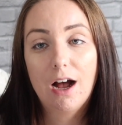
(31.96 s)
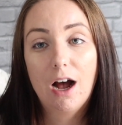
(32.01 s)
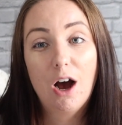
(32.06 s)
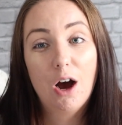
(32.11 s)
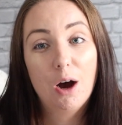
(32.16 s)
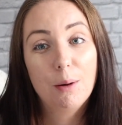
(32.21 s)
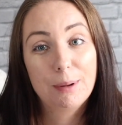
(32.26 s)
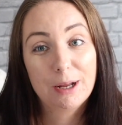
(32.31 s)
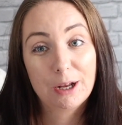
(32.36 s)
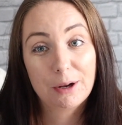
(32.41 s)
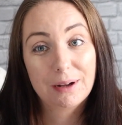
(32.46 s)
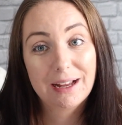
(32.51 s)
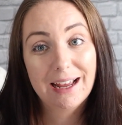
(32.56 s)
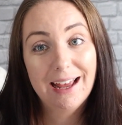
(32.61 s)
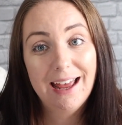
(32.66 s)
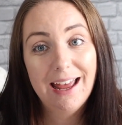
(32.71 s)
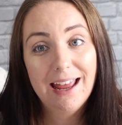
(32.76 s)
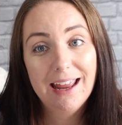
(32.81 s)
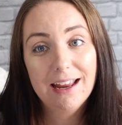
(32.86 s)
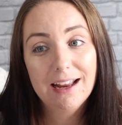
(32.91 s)
I'll be
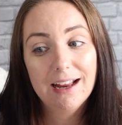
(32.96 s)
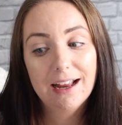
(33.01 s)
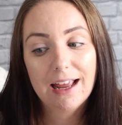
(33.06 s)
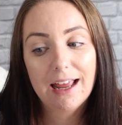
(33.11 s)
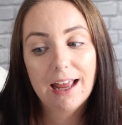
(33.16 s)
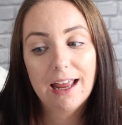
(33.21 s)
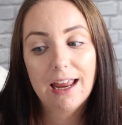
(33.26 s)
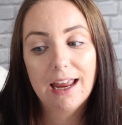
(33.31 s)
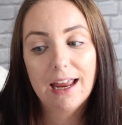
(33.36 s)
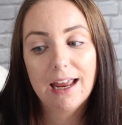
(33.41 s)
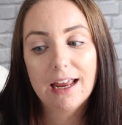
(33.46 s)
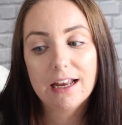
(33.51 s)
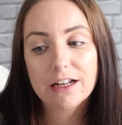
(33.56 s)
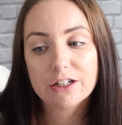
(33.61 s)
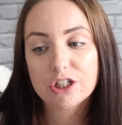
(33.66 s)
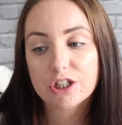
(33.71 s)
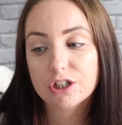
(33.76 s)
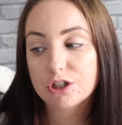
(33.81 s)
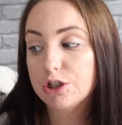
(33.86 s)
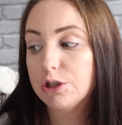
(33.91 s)
okay.
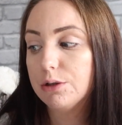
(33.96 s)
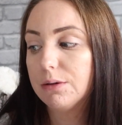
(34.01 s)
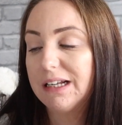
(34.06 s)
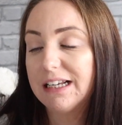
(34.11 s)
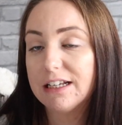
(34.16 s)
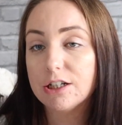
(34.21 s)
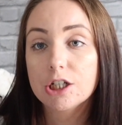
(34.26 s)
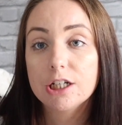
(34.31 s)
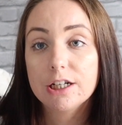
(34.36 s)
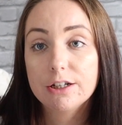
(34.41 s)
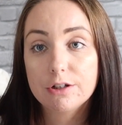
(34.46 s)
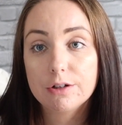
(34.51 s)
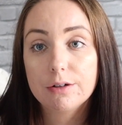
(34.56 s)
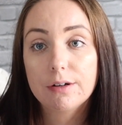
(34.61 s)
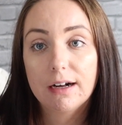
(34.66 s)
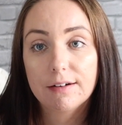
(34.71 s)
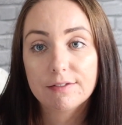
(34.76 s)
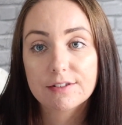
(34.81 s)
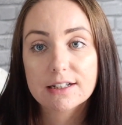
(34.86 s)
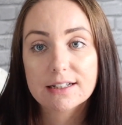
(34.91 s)
It's just you literally do
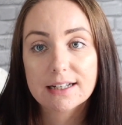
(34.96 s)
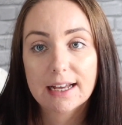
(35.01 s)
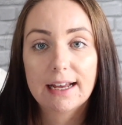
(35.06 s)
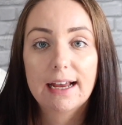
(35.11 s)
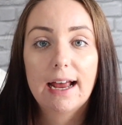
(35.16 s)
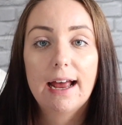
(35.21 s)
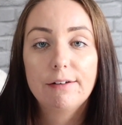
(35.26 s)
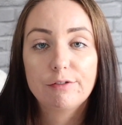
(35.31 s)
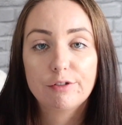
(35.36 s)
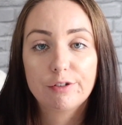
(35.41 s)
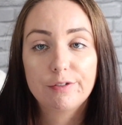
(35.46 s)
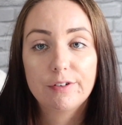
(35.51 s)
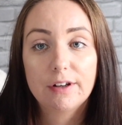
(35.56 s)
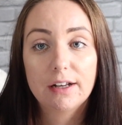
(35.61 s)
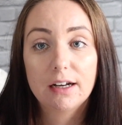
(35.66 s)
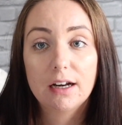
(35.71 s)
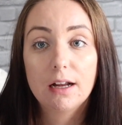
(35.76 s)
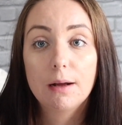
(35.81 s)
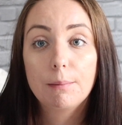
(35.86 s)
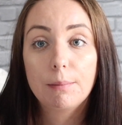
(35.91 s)
have to take
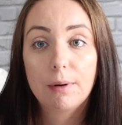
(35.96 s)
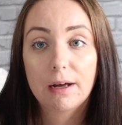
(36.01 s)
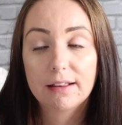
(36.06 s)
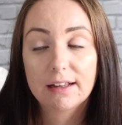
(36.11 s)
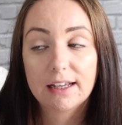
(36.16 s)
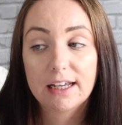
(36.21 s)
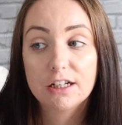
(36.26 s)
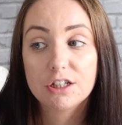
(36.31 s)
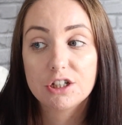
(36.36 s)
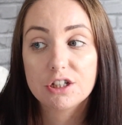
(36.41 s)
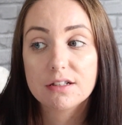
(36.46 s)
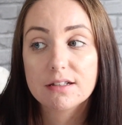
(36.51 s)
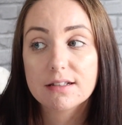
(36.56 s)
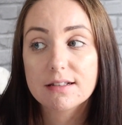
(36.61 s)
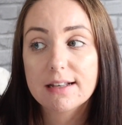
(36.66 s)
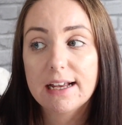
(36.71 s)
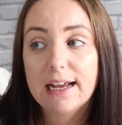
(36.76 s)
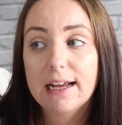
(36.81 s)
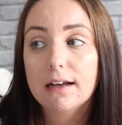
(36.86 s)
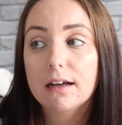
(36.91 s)
everything but the kitchen
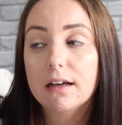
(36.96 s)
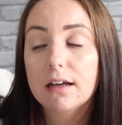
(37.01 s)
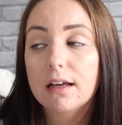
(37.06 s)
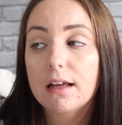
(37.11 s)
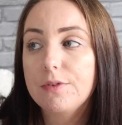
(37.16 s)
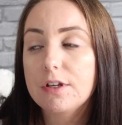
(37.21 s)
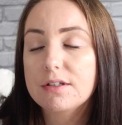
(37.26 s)
sink.